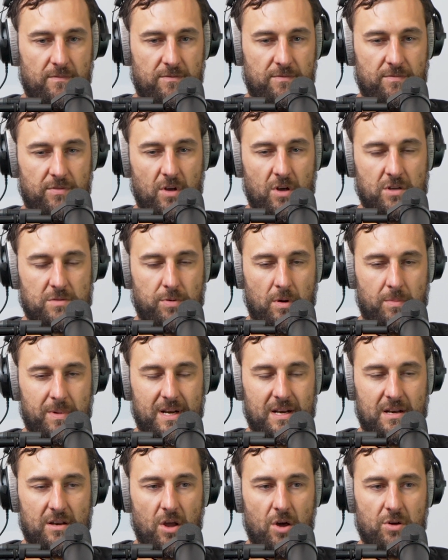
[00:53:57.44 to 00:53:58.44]
those probably
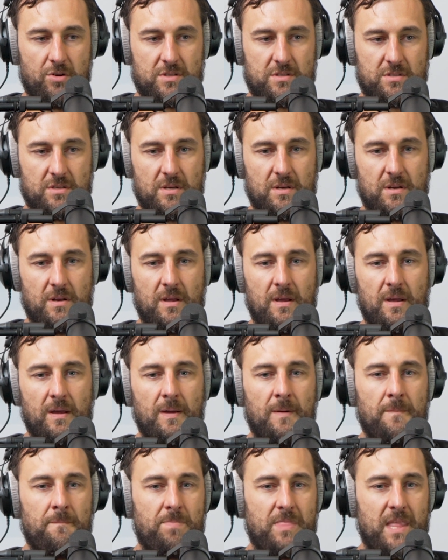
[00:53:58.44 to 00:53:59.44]
didn't notice it.
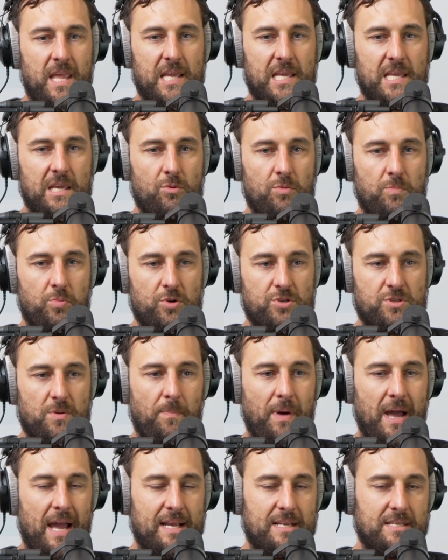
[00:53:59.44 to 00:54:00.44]
Hickey would push the
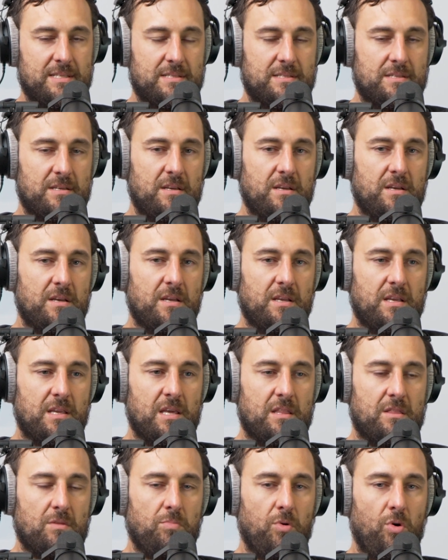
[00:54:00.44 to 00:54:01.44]
pace,
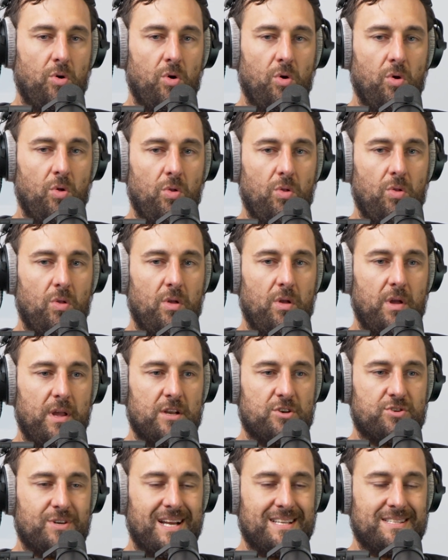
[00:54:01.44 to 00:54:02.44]
kick the ball
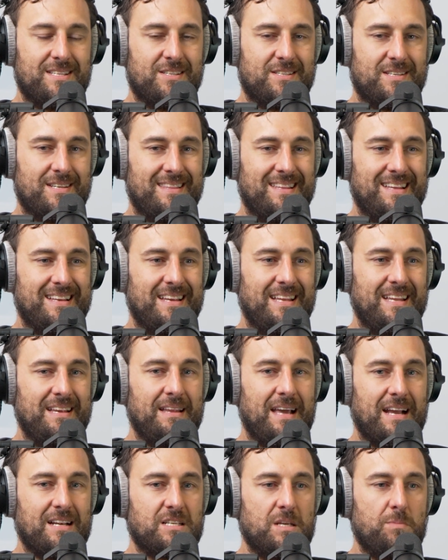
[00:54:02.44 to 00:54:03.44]
in transition, and then
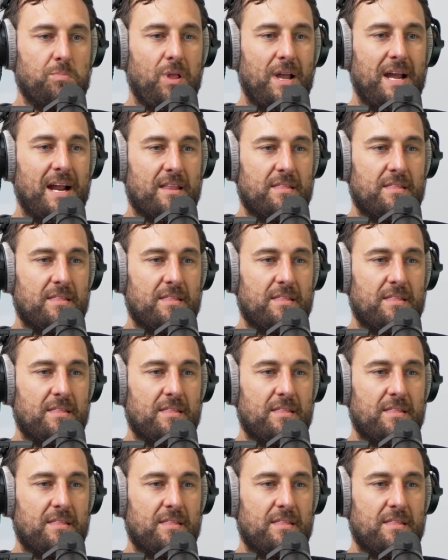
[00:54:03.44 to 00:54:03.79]
he'd actually play out